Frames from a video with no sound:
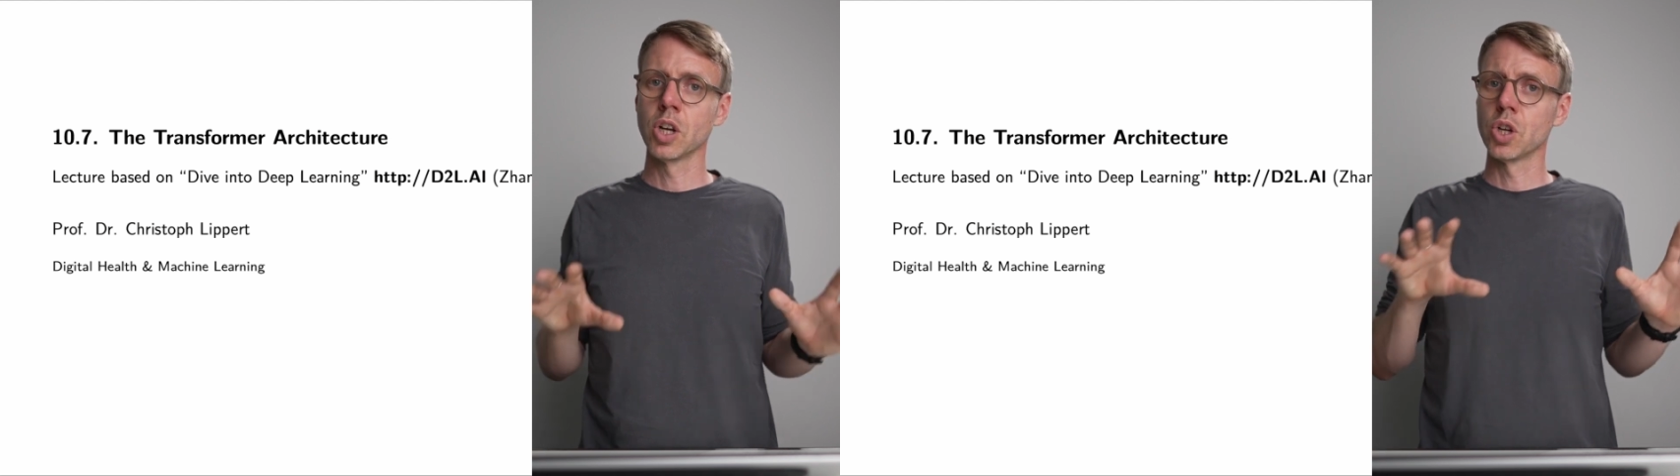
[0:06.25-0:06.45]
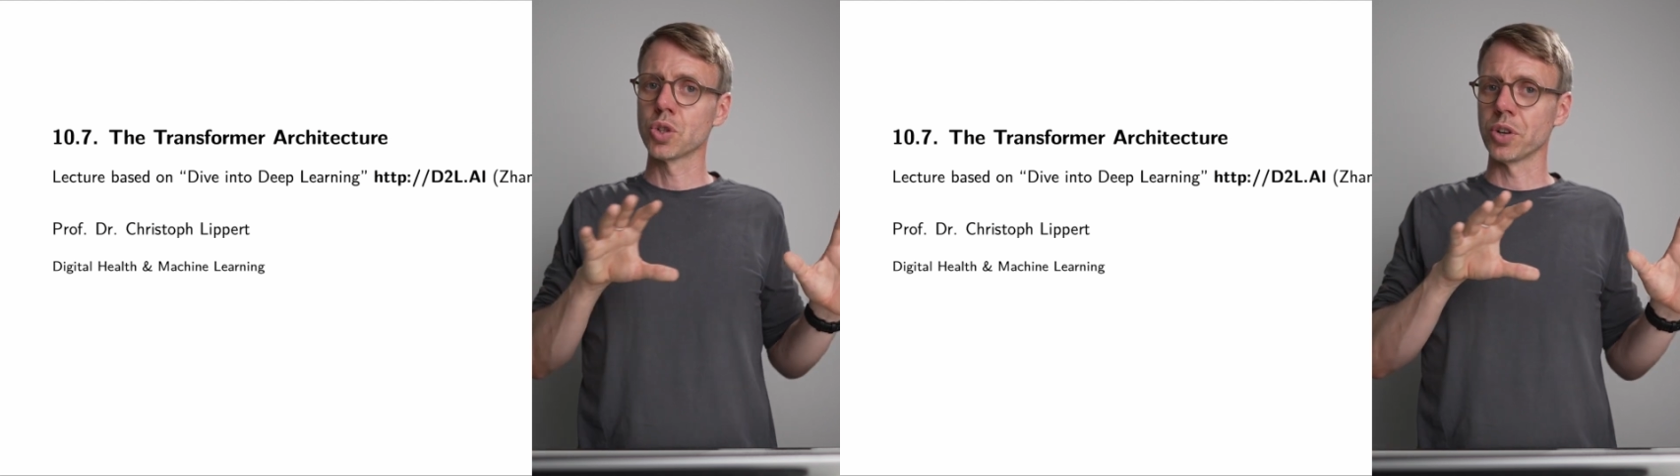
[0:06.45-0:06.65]

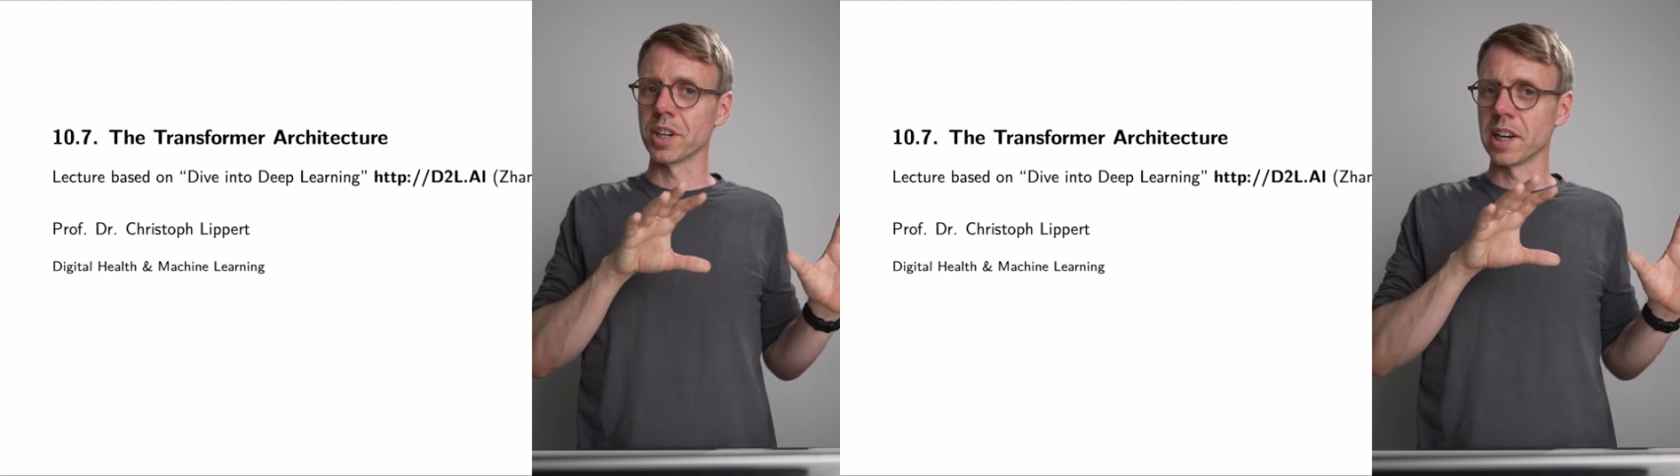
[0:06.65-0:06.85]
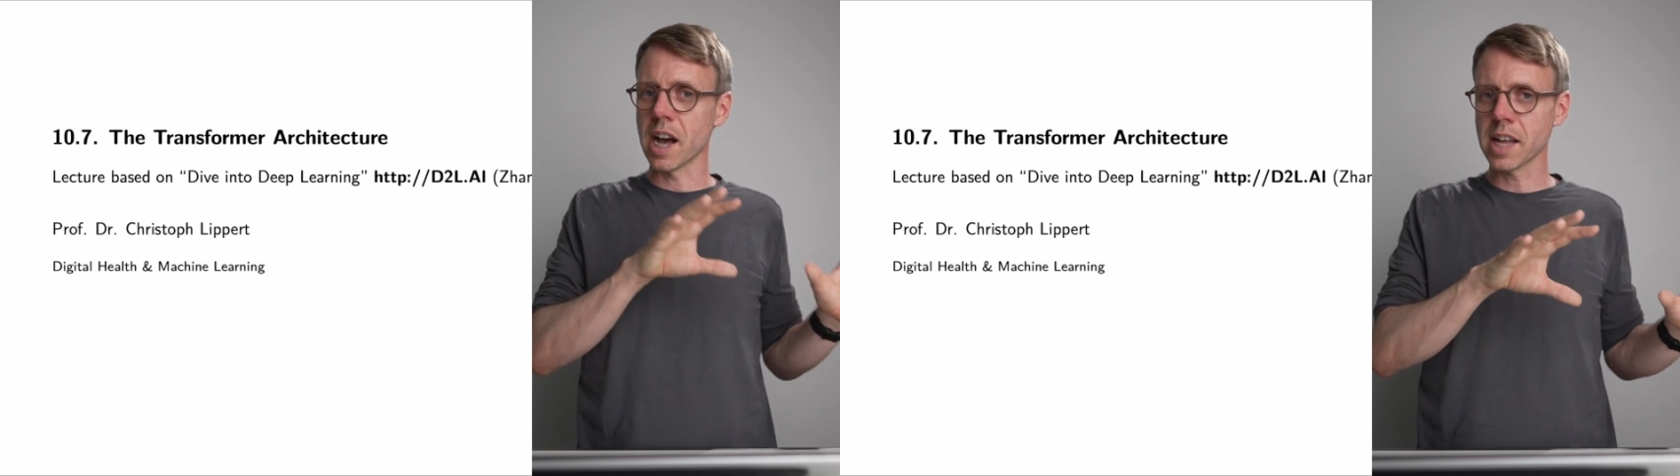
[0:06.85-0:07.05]
So on the
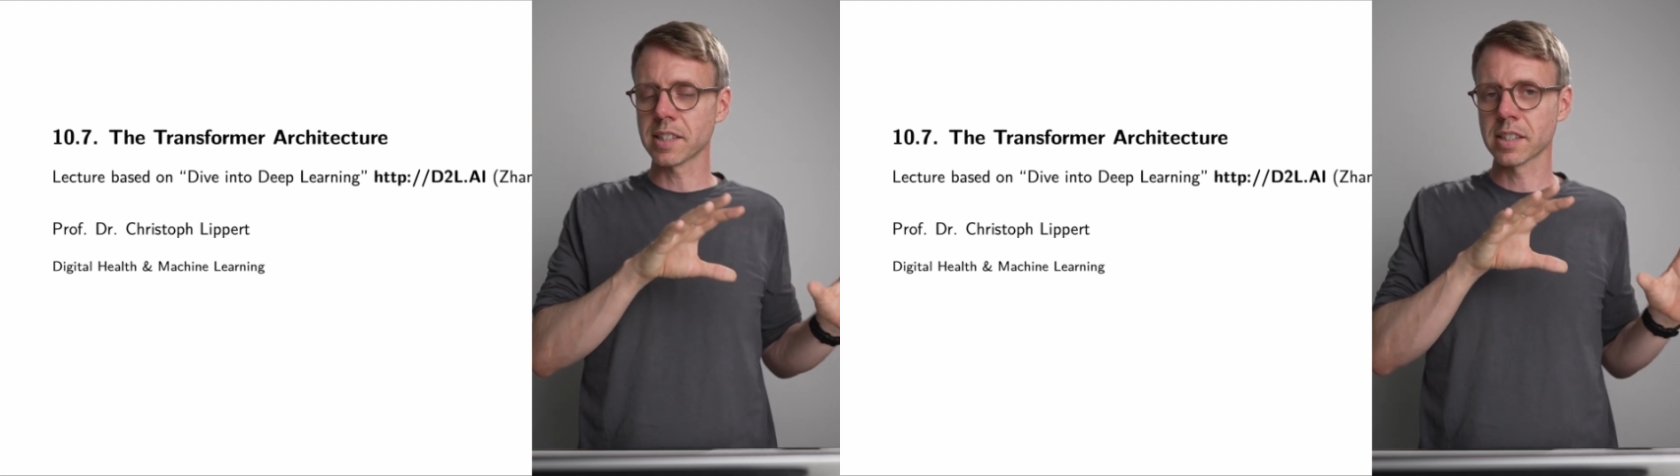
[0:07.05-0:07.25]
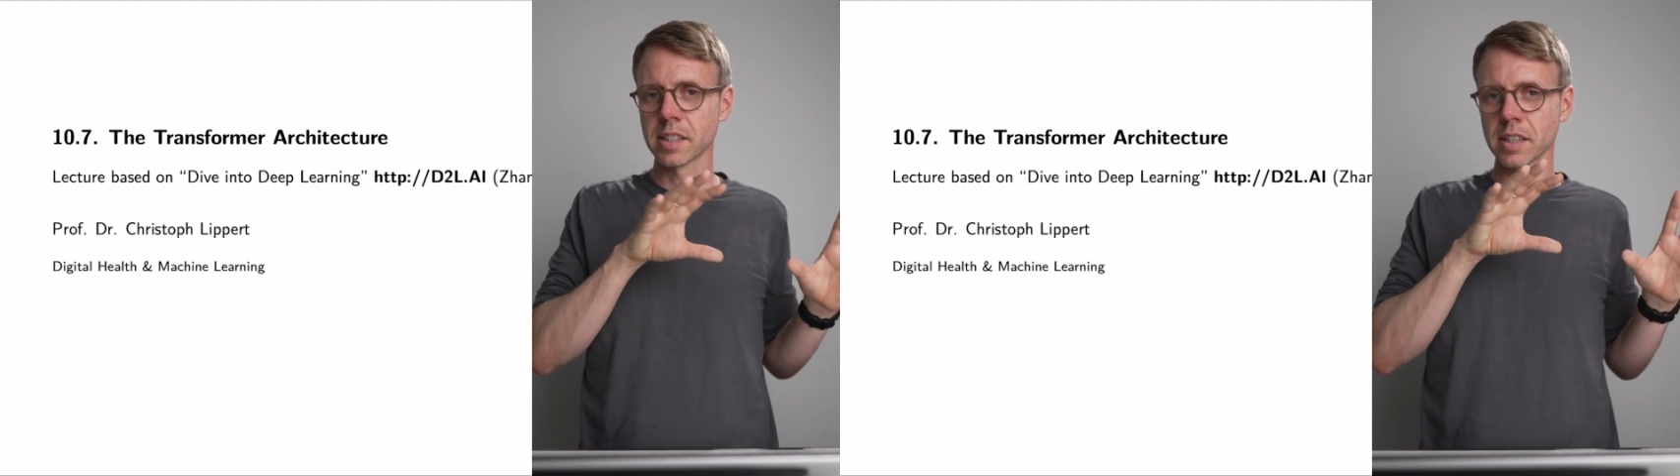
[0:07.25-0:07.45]

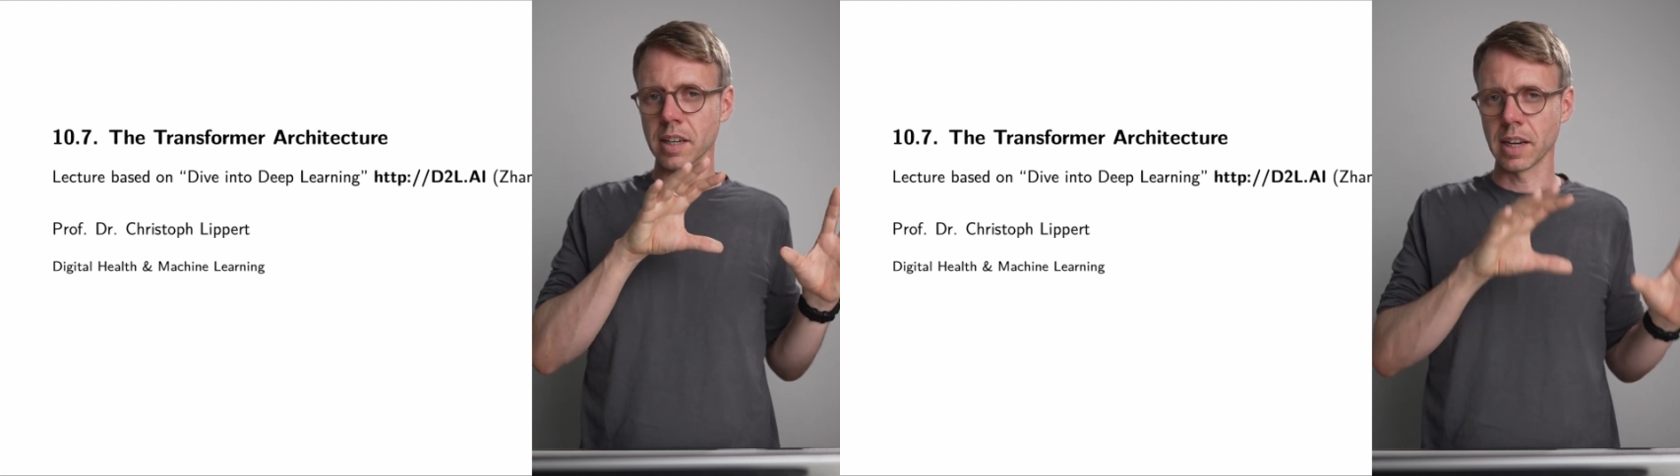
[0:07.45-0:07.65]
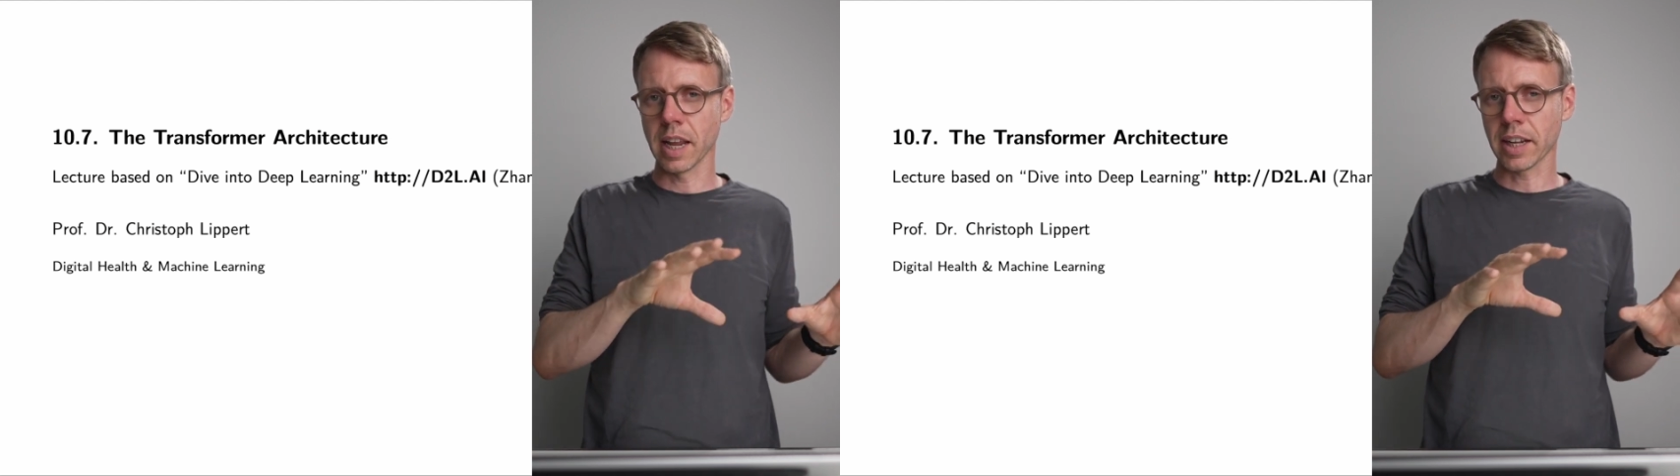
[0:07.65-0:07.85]
last
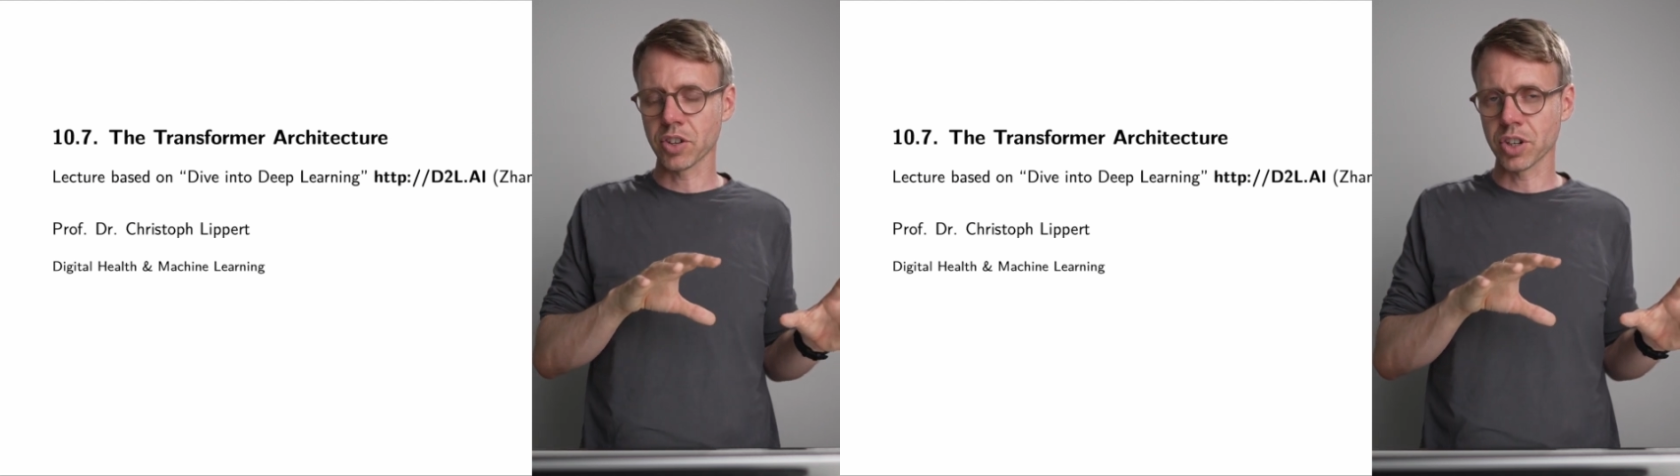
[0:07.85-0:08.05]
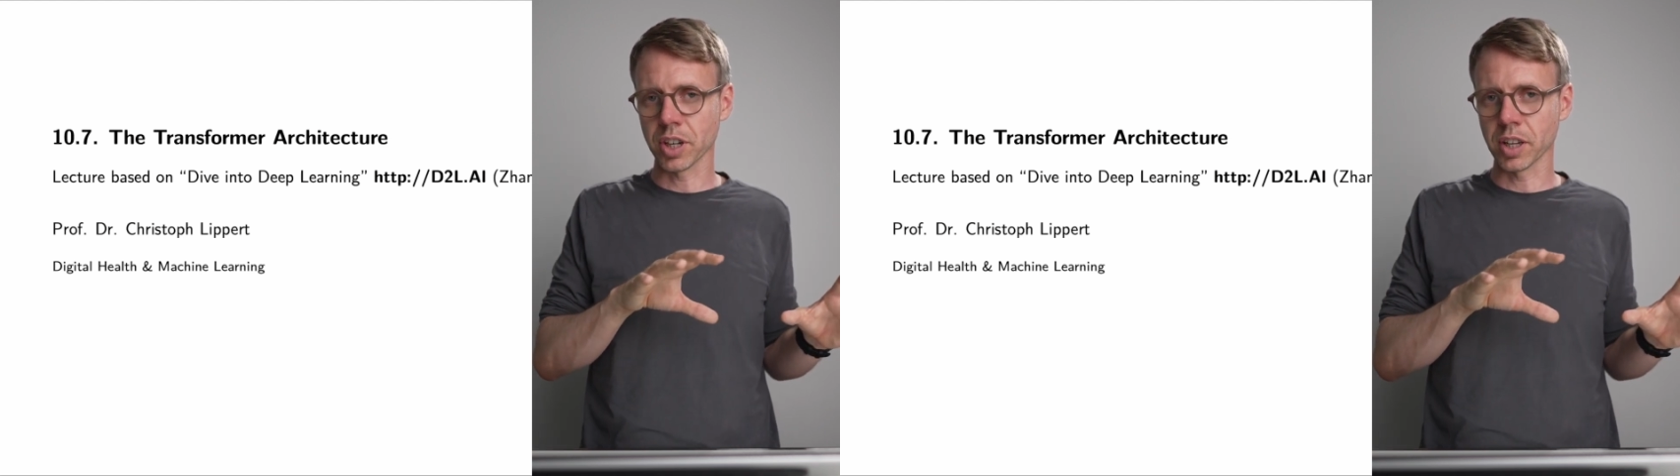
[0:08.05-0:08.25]

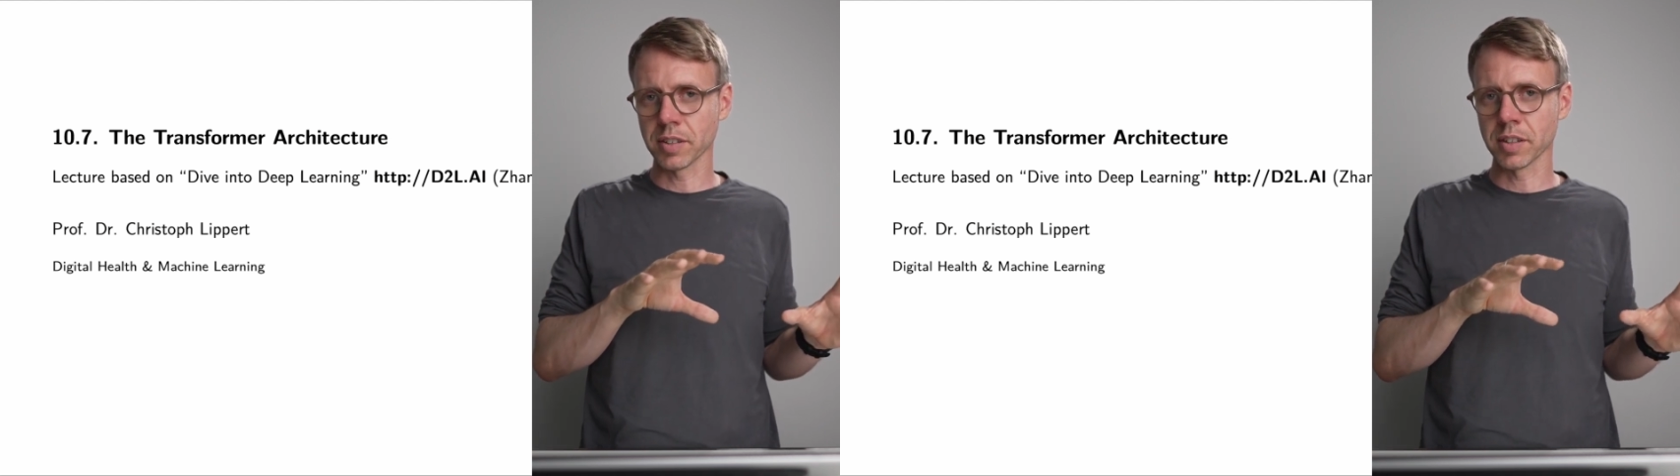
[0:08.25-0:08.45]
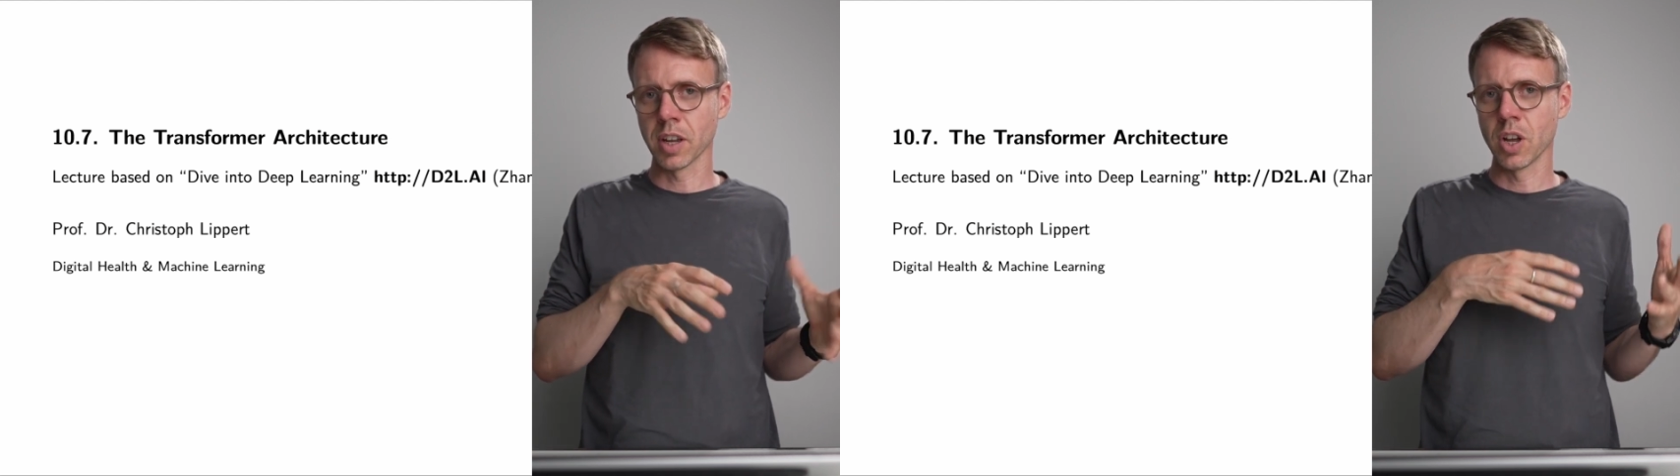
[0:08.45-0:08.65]
lectures